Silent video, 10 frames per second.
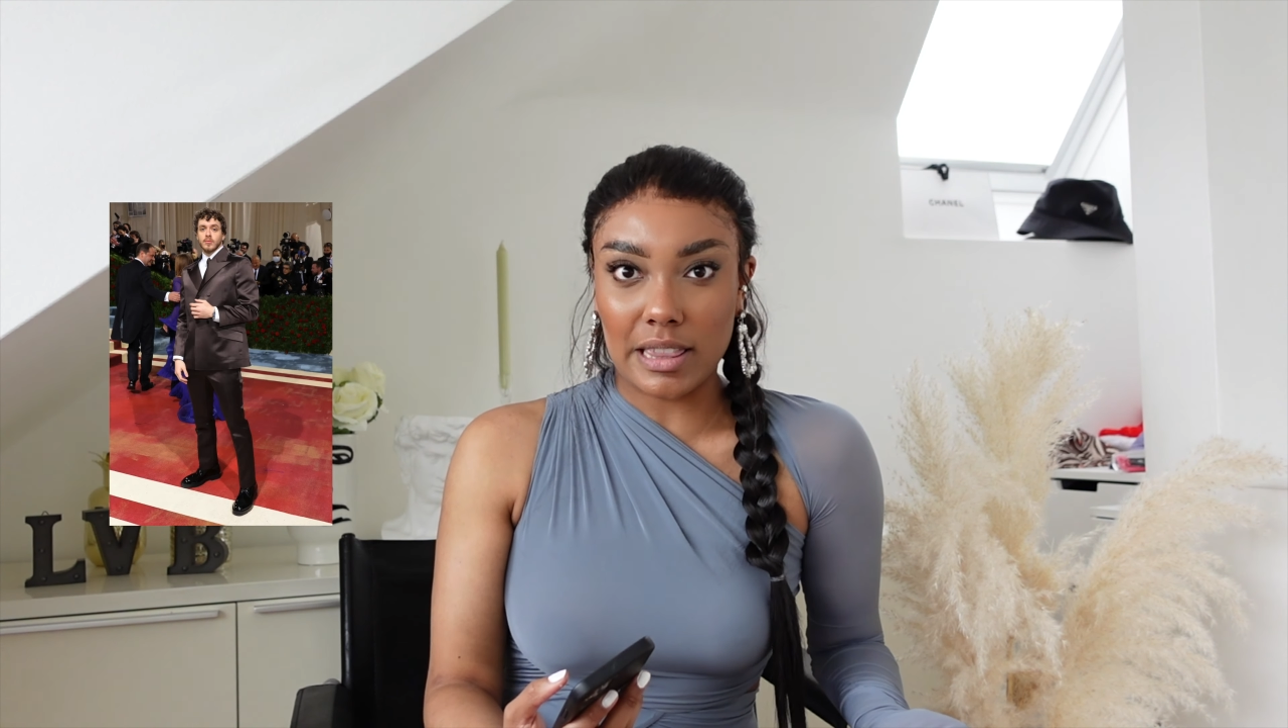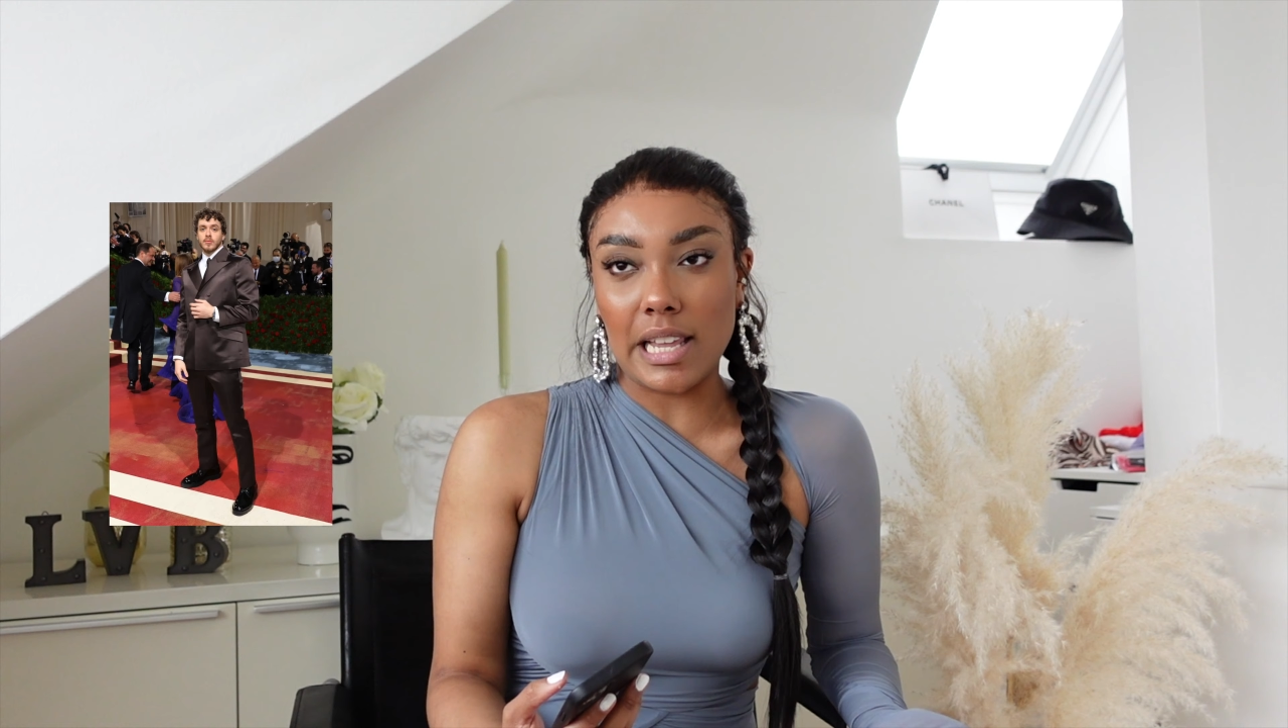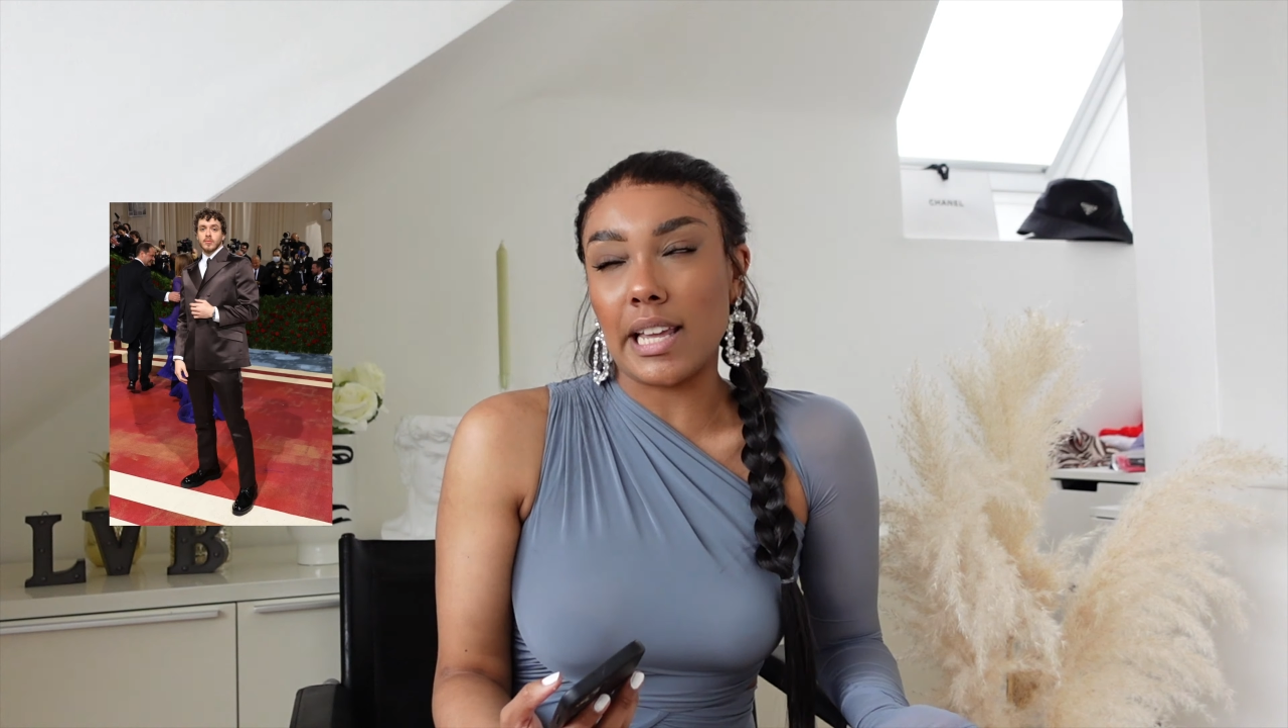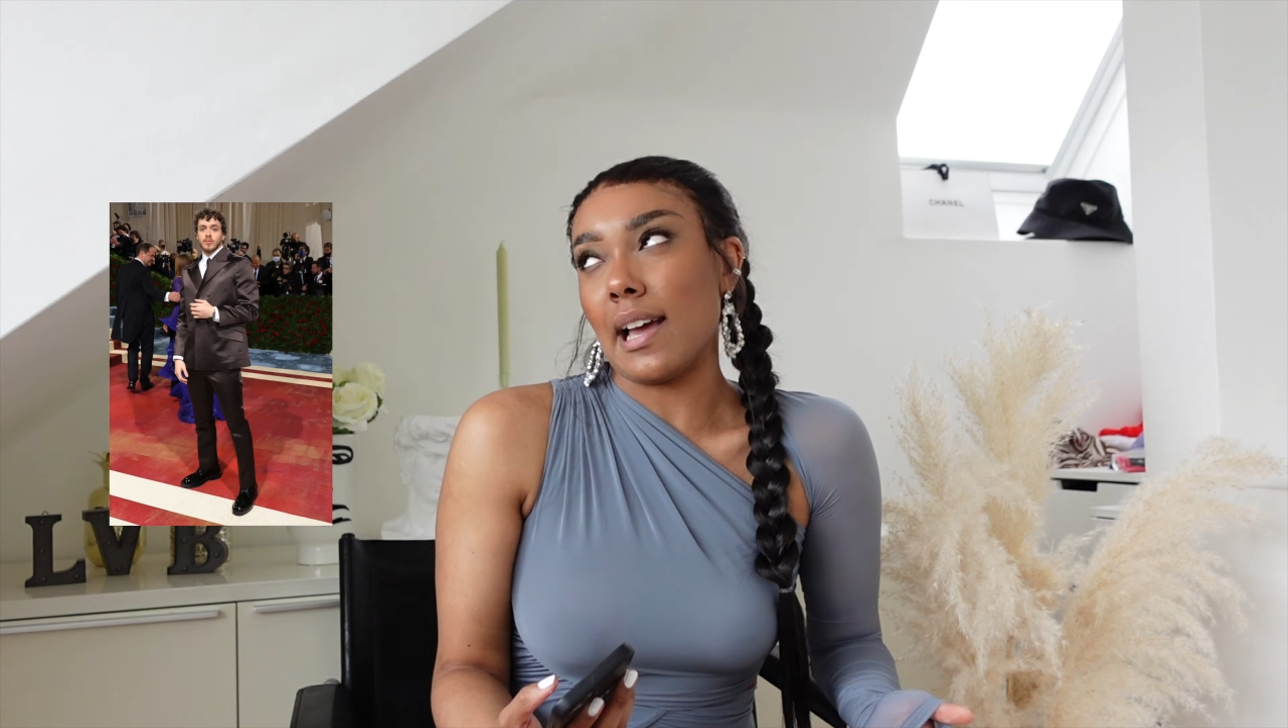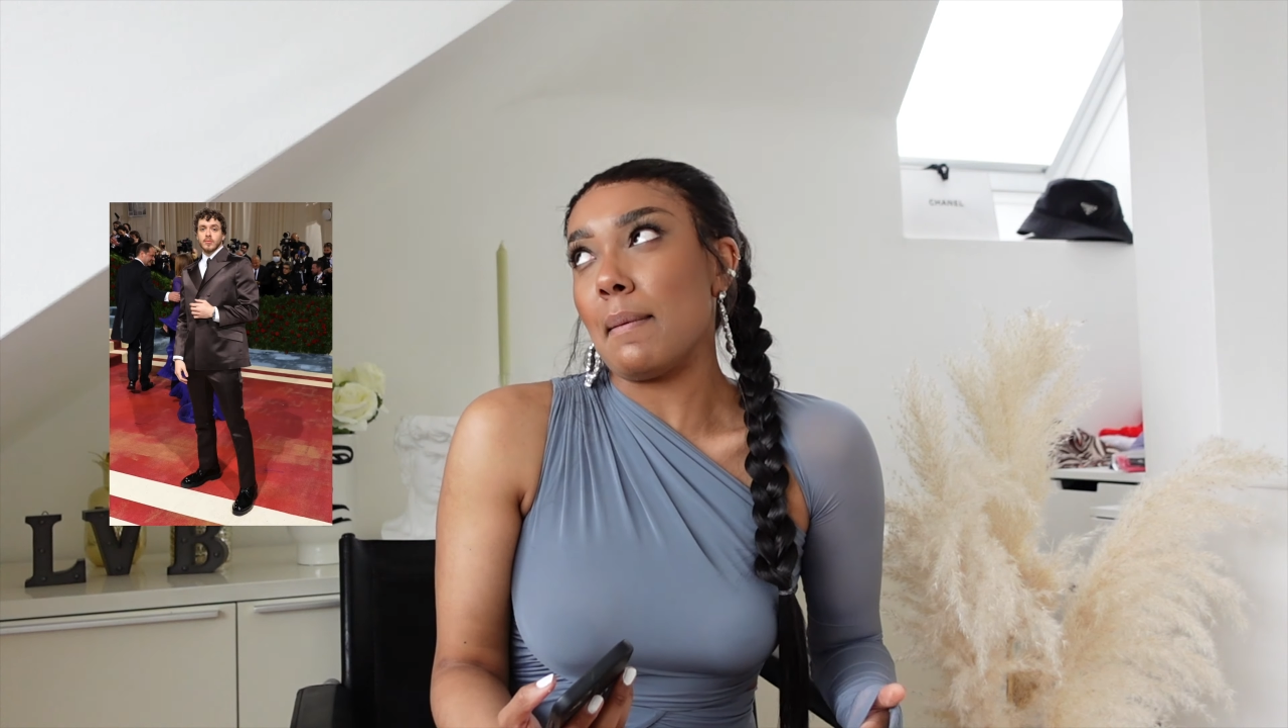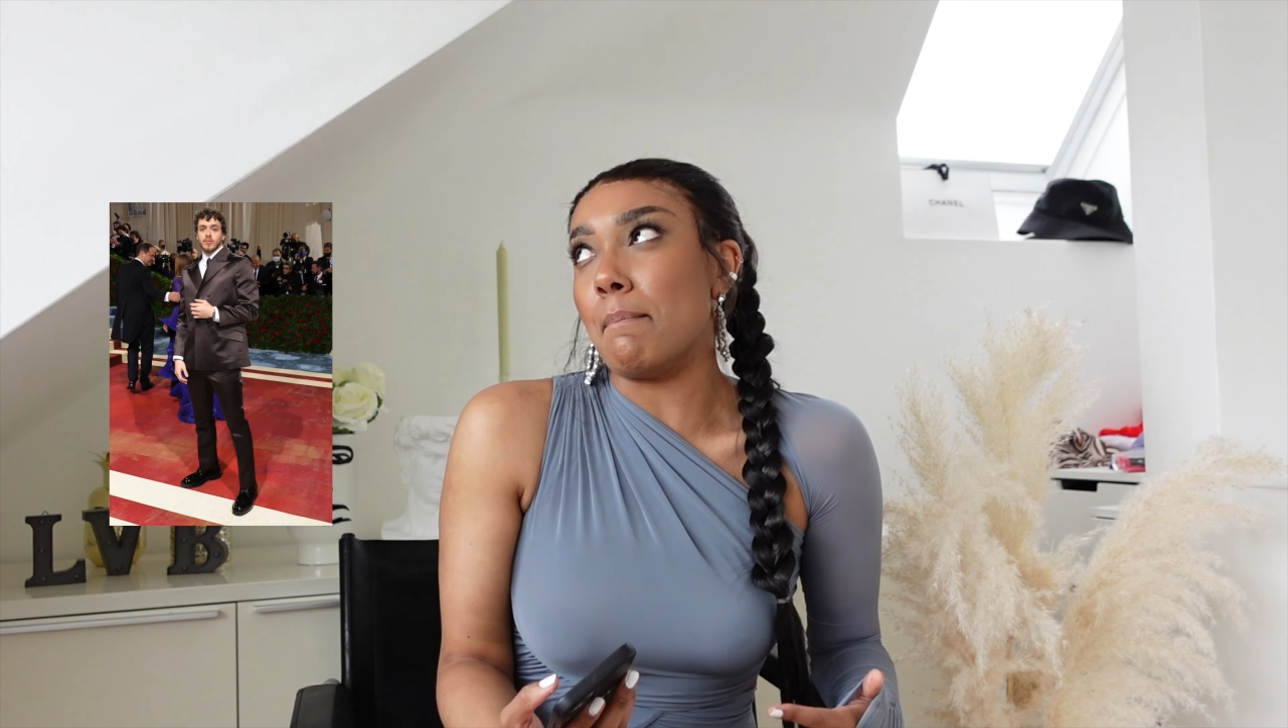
think